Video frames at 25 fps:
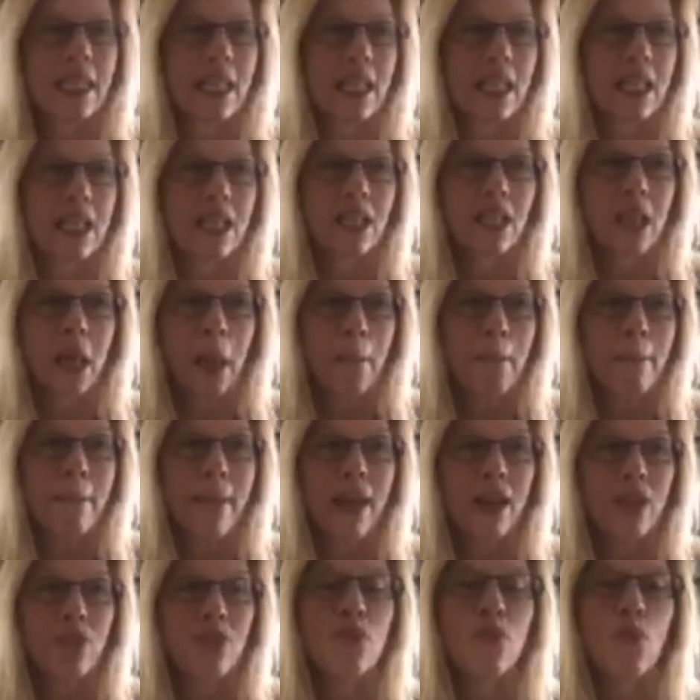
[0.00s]
The
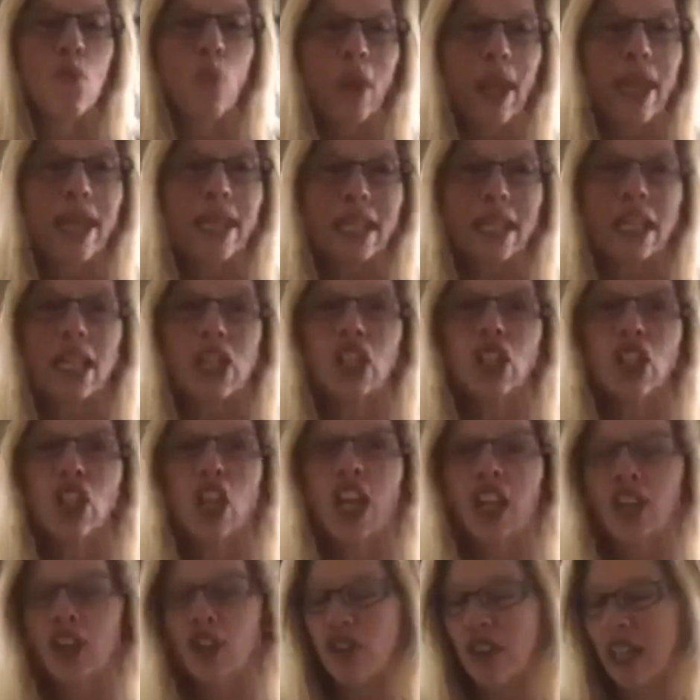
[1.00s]
amount of weight and
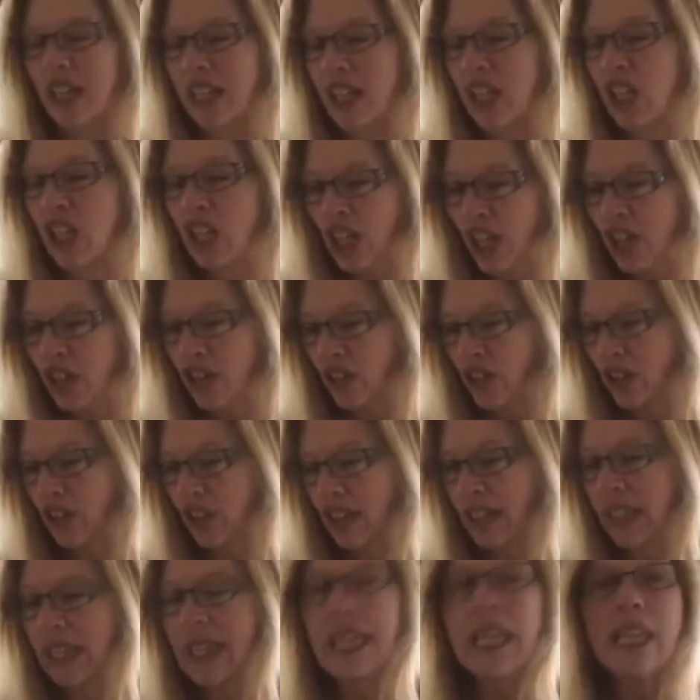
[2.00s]
clutter that clutter
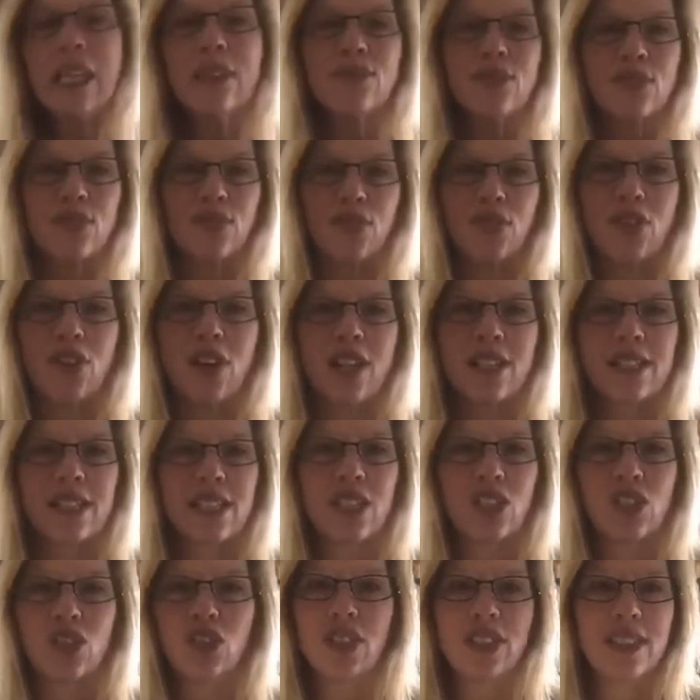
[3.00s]
leaves for
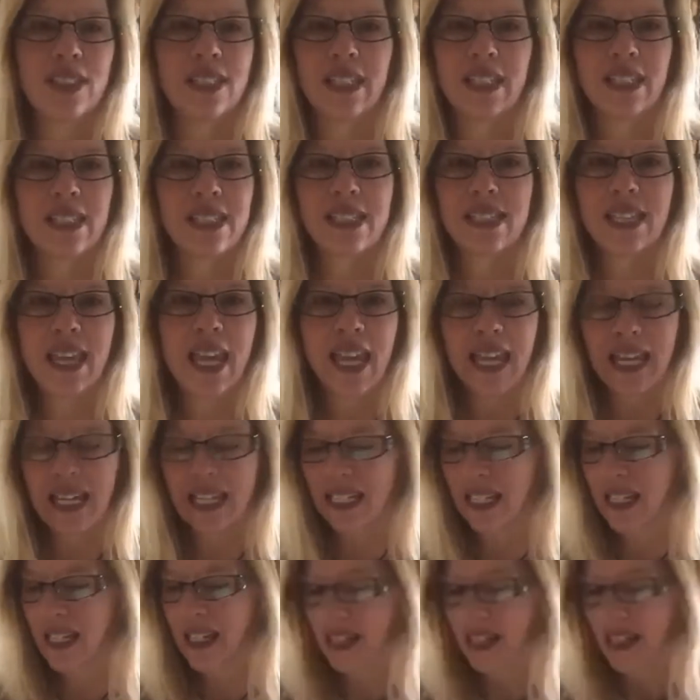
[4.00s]
us is just
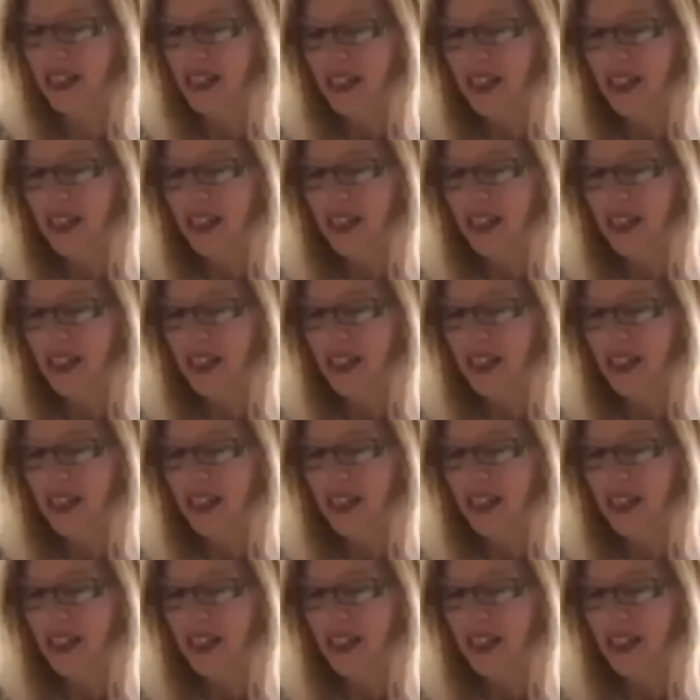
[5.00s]
insane.